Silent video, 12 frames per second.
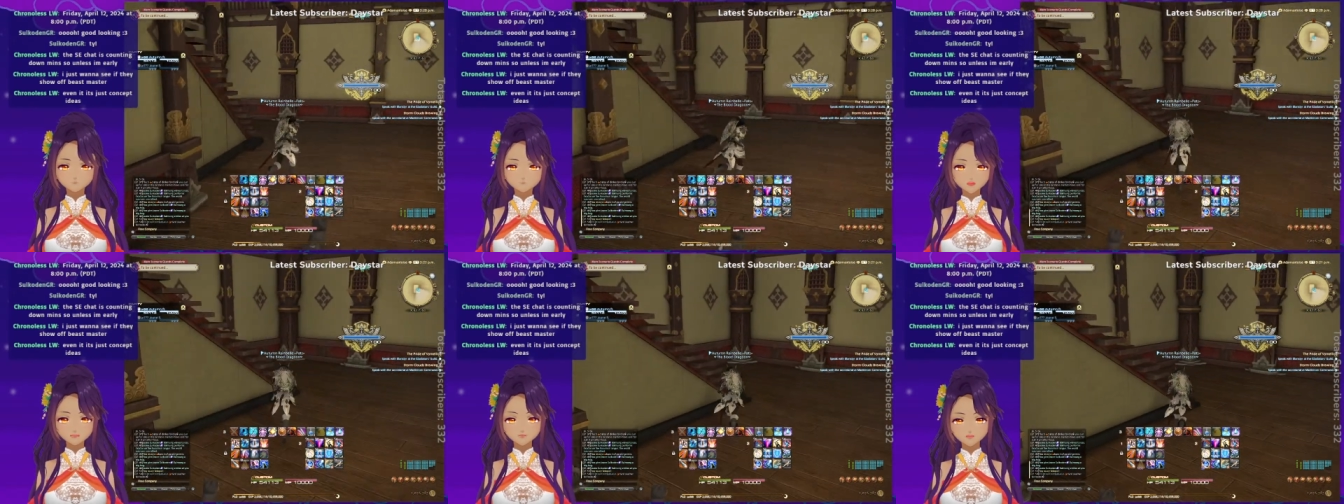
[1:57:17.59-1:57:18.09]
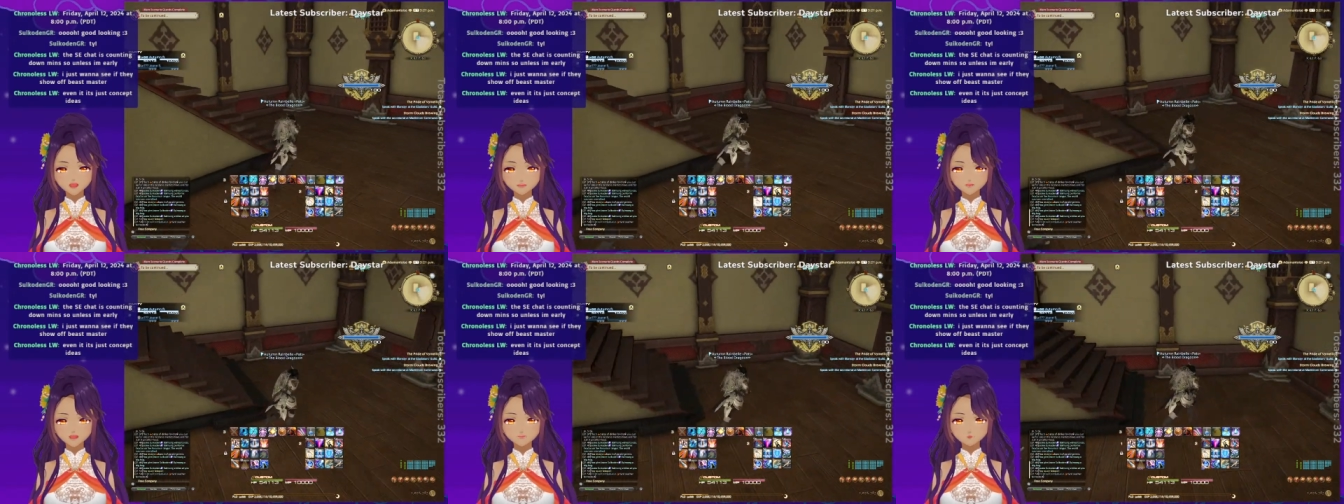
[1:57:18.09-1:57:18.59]
Probably a bar
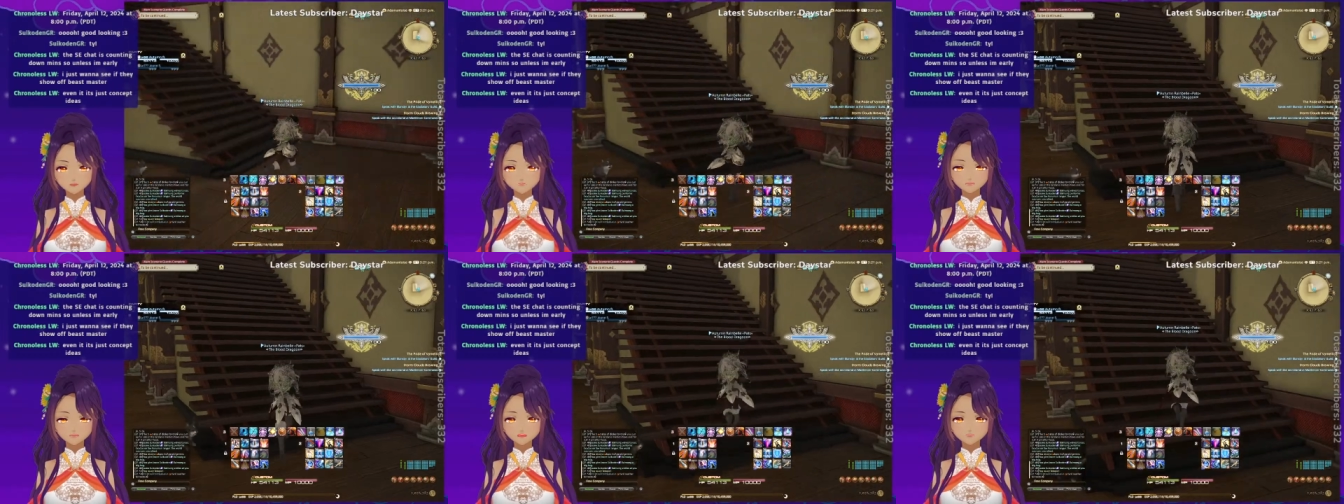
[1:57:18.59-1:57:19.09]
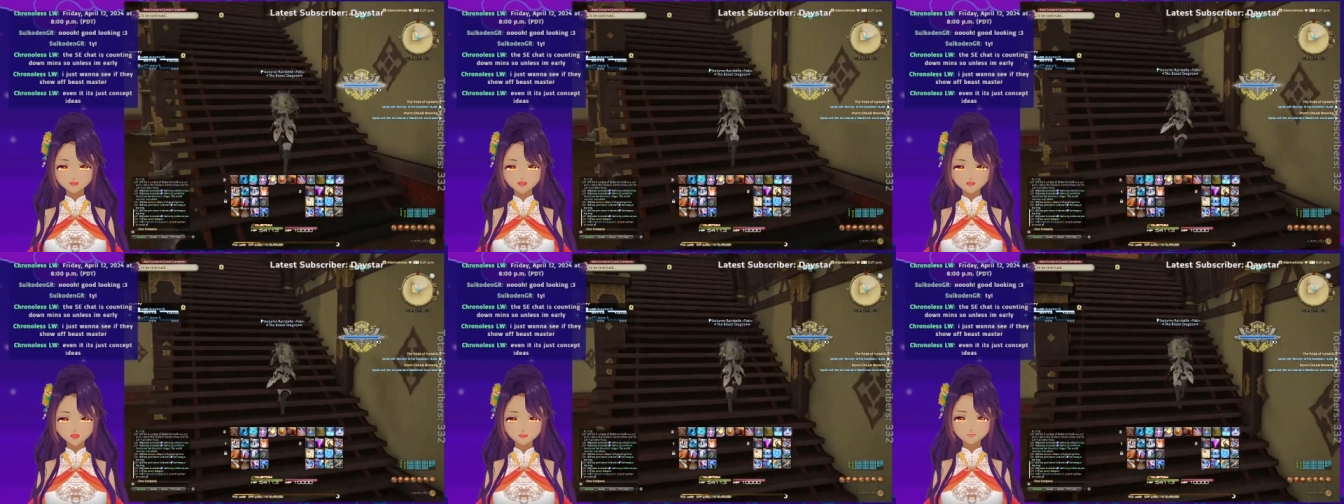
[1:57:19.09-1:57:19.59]
down here for all the
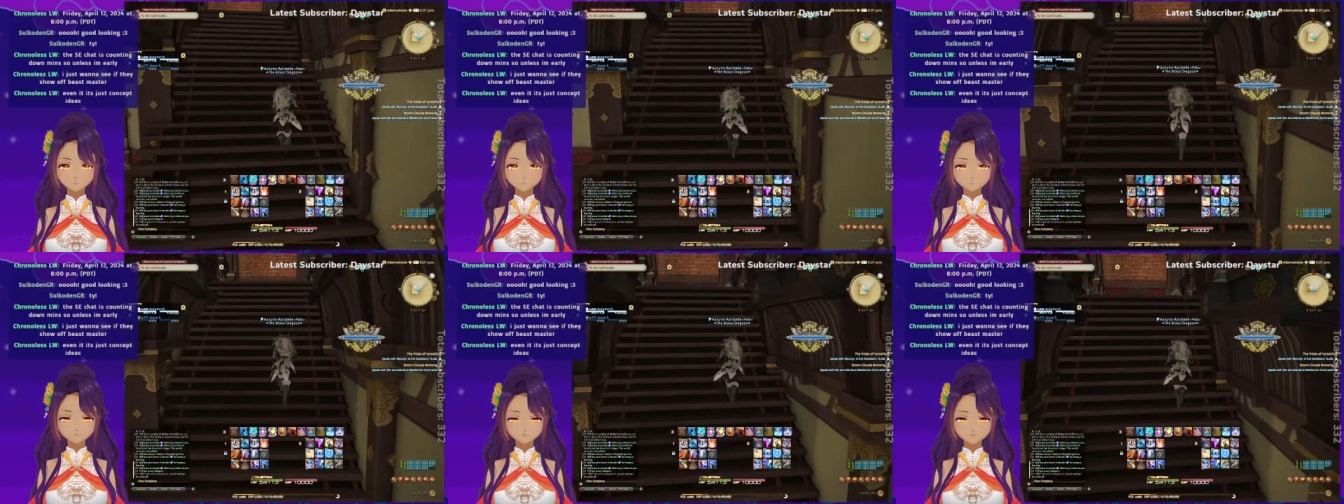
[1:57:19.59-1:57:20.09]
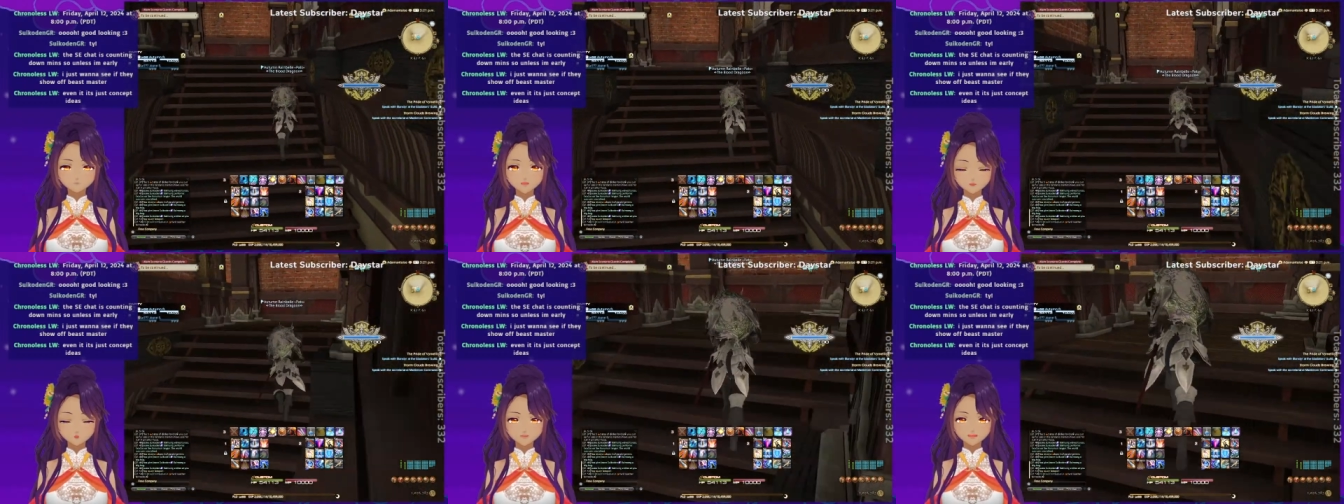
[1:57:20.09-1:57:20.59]
adults,
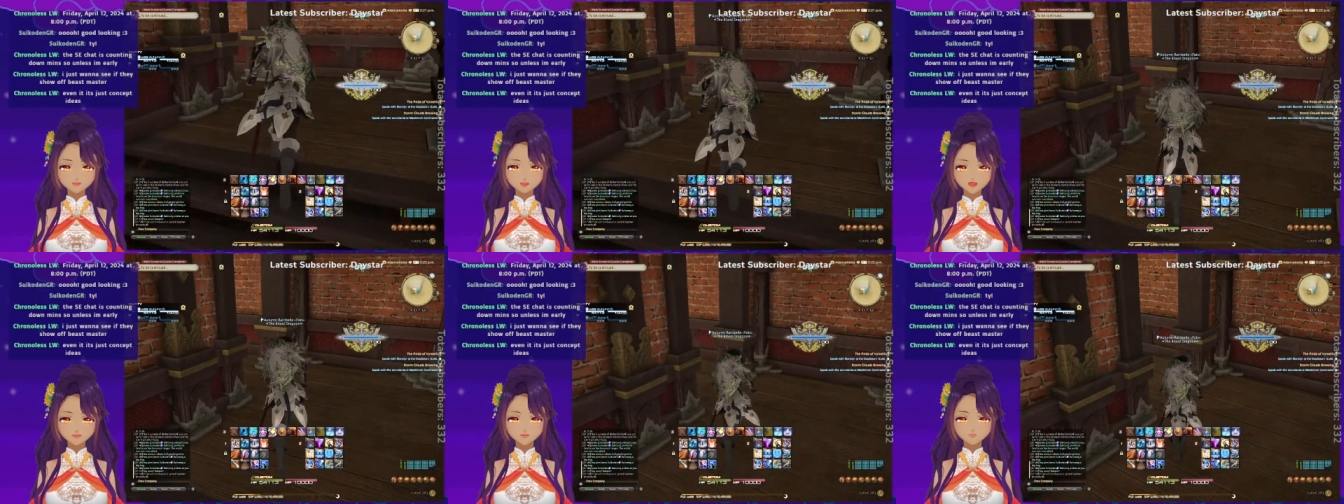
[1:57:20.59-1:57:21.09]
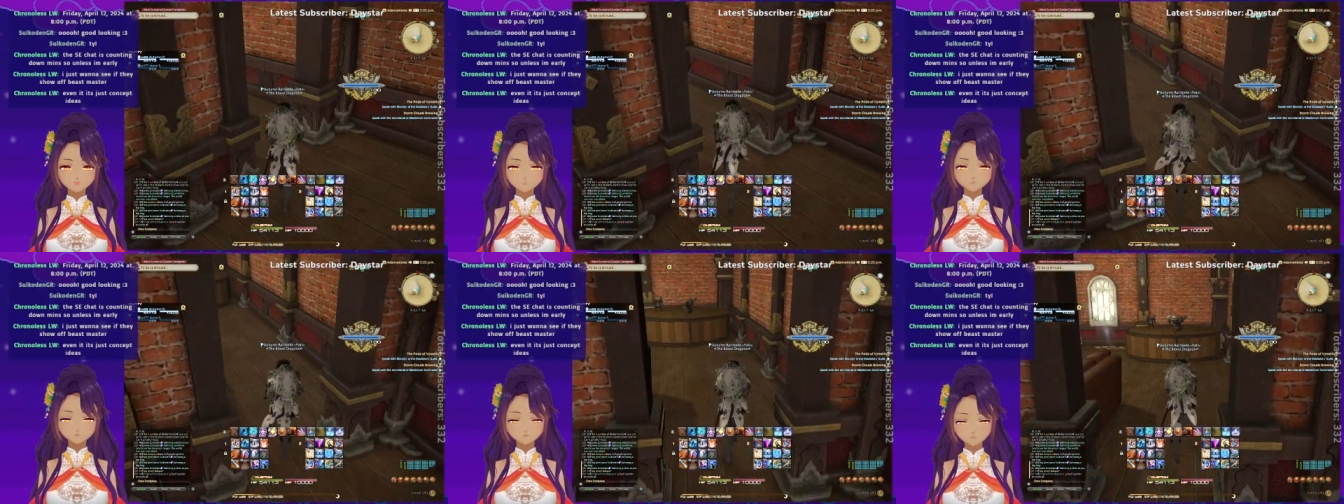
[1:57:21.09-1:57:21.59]
which means everybody.
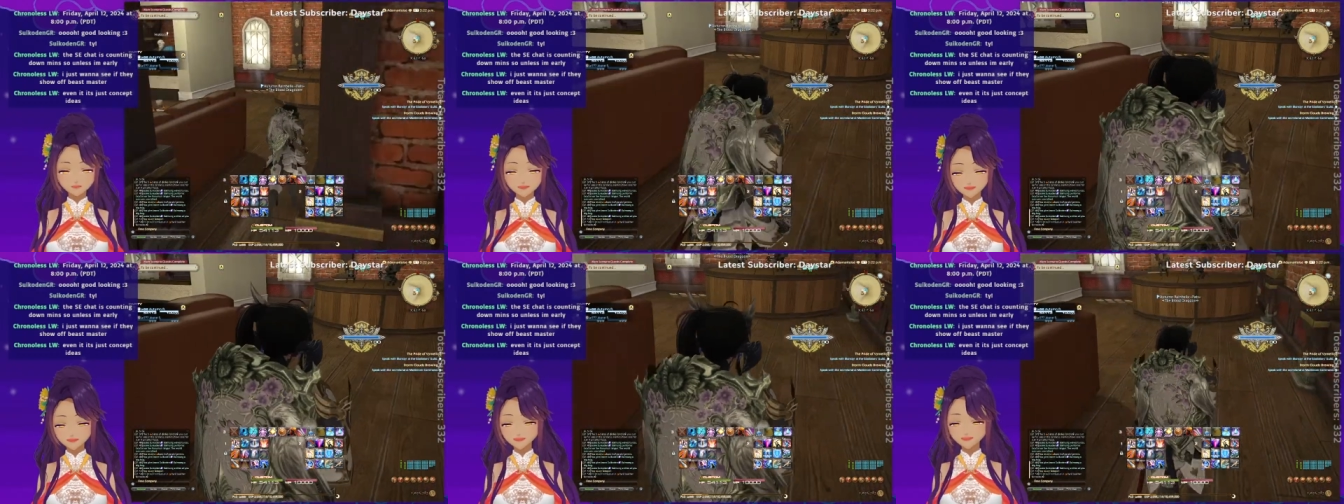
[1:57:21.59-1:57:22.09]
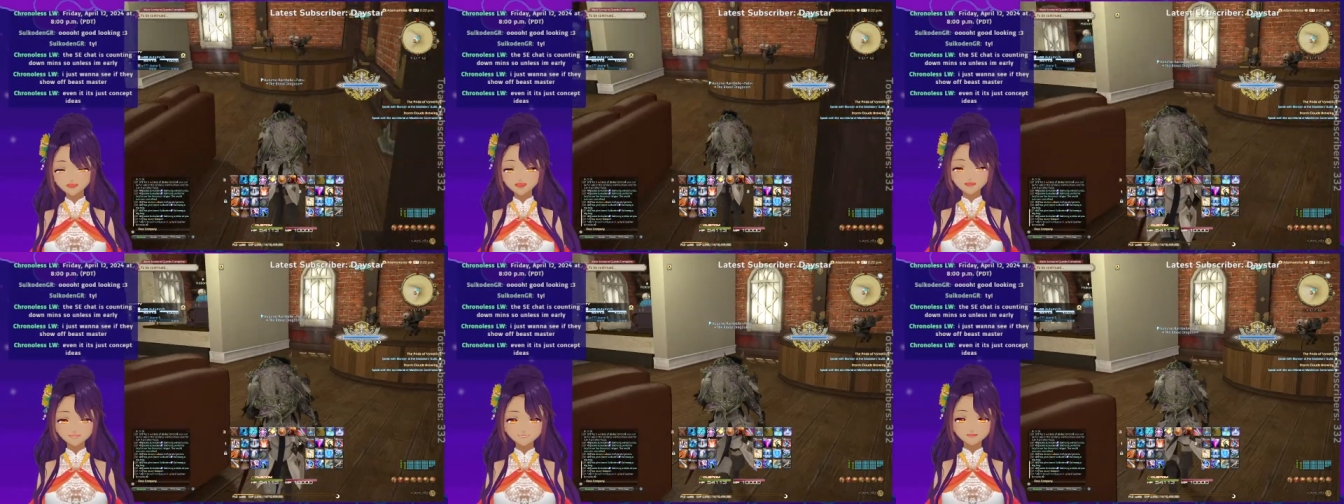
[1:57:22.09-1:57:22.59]

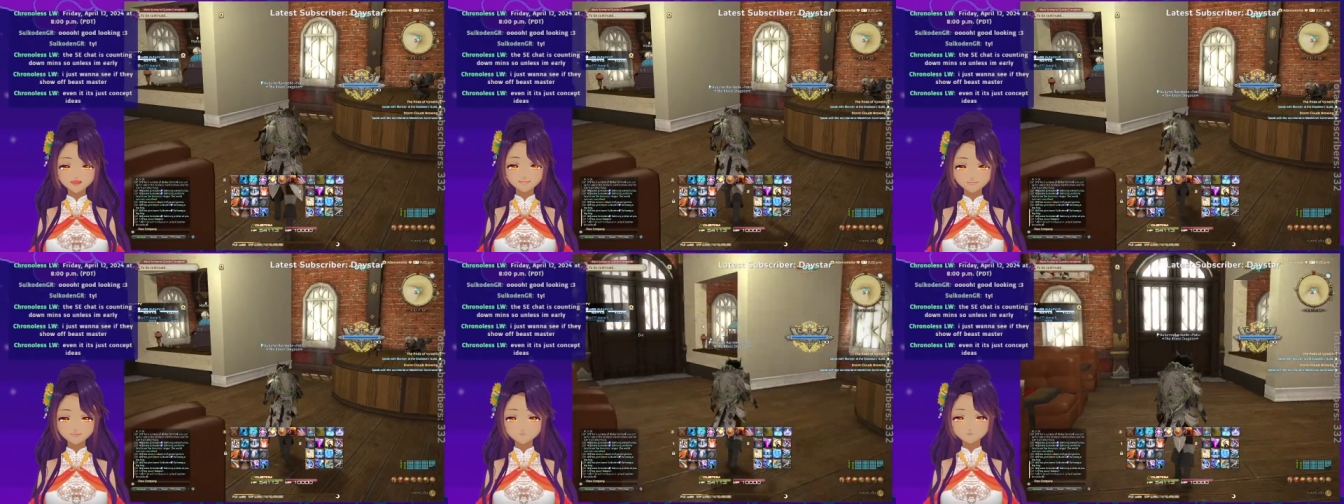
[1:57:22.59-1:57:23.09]
But yeah, I'll do that.